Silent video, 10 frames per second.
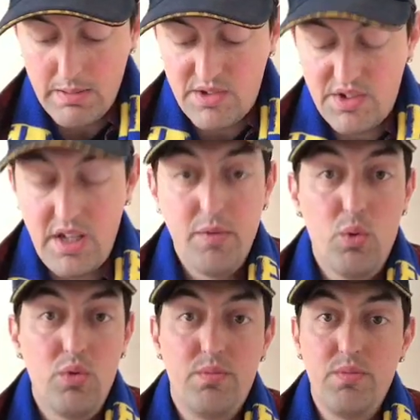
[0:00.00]

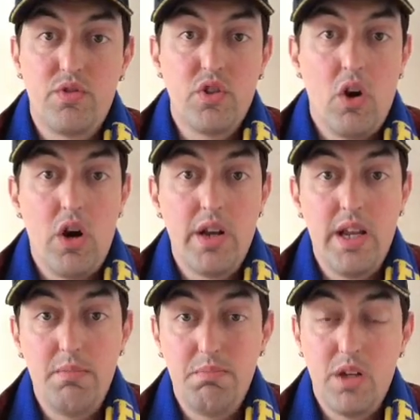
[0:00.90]
Sivo scored
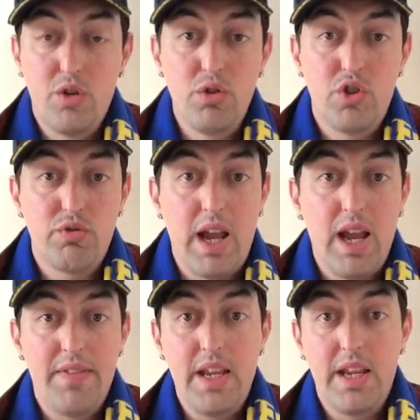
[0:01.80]
a good try.
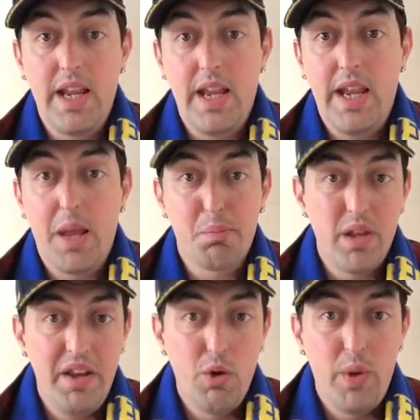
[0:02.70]
I think he had
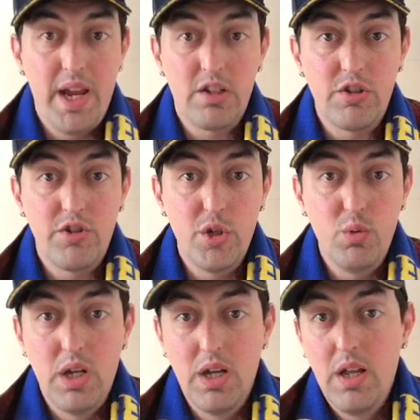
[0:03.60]
plenty of work to do,
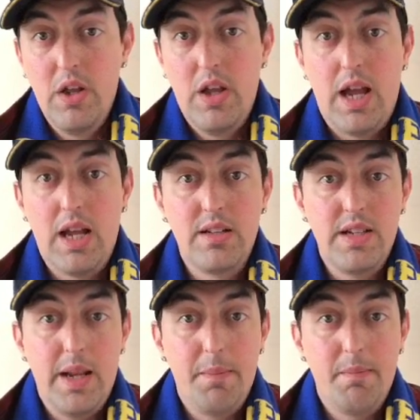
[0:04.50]

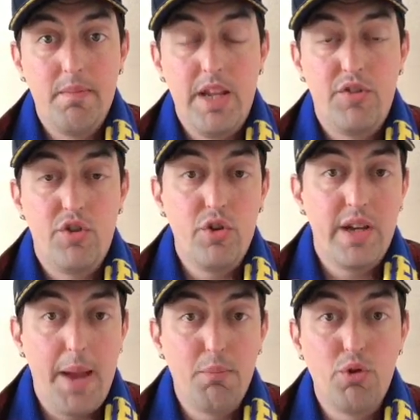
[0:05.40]
and he took
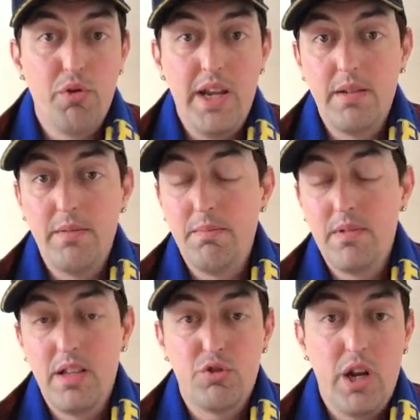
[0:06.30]
Campbell Green
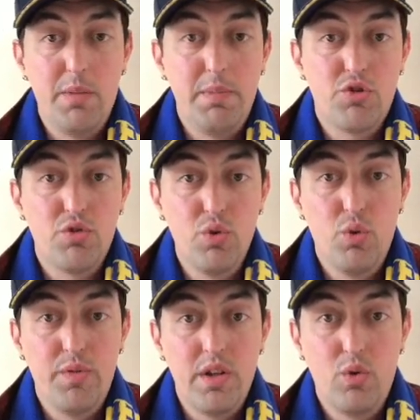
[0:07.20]
and Latrell
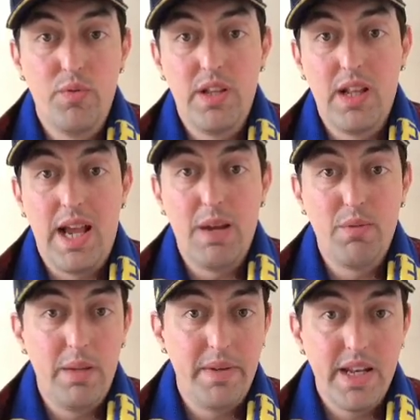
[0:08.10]
Mitchell over the line
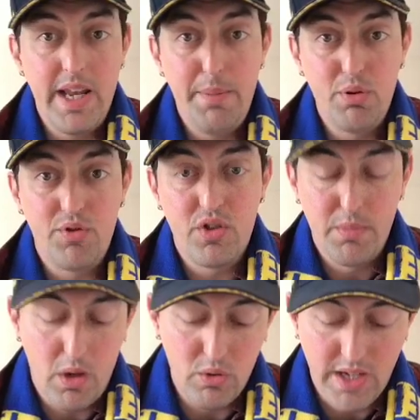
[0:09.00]
with him, and he puts the
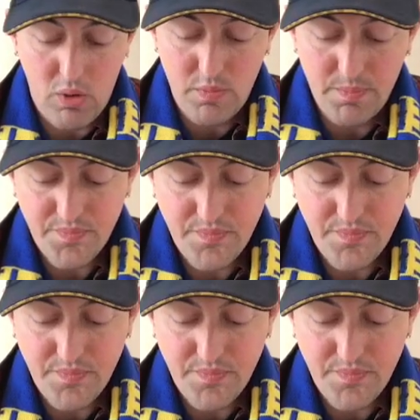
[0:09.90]
ball down.